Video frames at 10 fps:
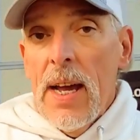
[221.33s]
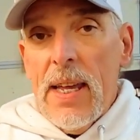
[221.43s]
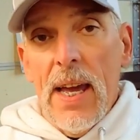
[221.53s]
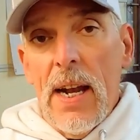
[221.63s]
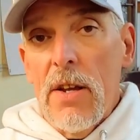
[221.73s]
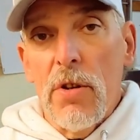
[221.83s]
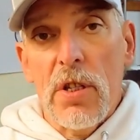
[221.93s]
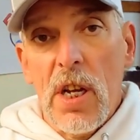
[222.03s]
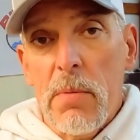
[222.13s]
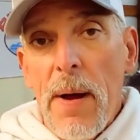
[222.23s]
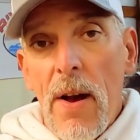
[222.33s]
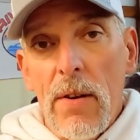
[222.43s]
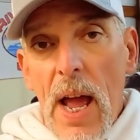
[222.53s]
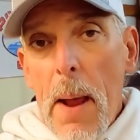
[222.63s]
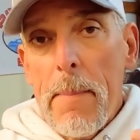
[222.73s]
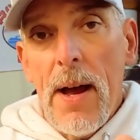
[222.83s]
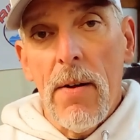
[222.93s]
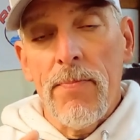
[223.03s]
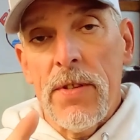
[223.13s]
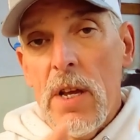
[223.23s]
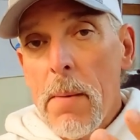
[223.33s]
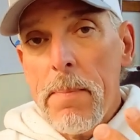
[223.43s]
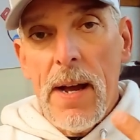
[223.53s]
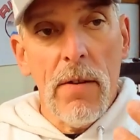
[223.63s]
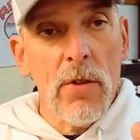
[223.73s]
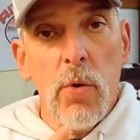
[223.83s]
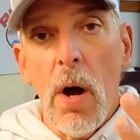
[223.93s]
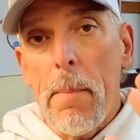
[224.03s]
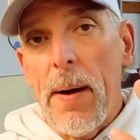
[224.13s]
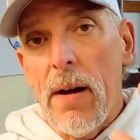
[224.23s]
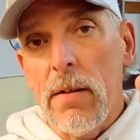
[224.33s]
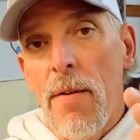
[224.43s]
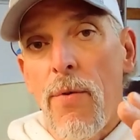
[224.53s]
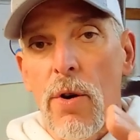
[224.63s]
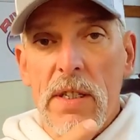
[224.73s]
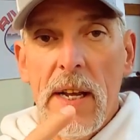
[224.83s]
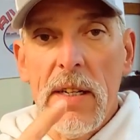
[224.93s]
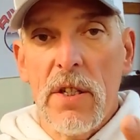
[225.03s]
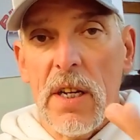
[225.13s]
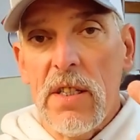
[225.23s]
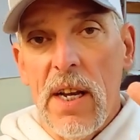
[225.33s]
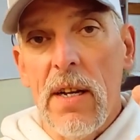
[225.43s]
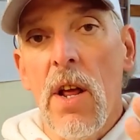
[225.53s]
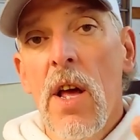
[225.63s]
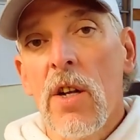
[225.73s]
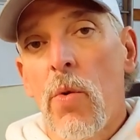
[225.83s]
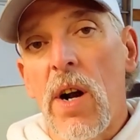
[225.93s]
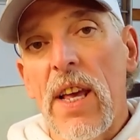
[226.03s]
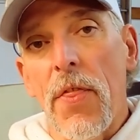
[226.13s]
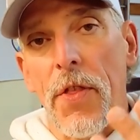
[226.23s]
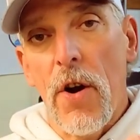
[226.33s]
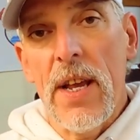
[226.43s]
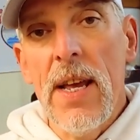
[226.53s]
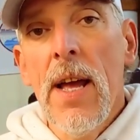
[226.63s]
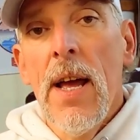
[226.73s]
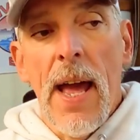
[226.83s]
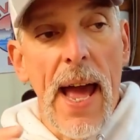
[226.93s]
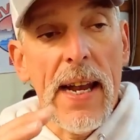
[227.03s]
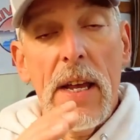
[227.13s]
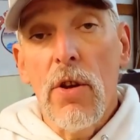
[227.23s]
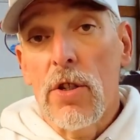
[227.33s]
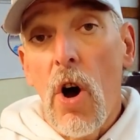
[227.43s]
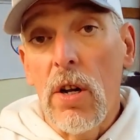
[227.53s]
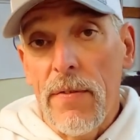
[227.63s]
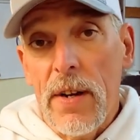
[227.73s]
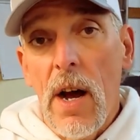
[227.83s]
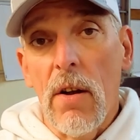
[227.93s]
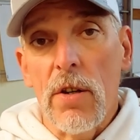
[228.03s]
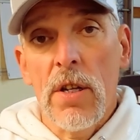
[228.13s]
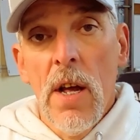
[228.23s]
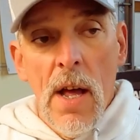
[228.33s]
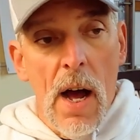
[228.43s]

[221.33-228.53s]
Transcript: Again, I use 6-pound, 8-pound, 10-pound, 12-pound, 14, 16, 20, and 30. And I use all different colors.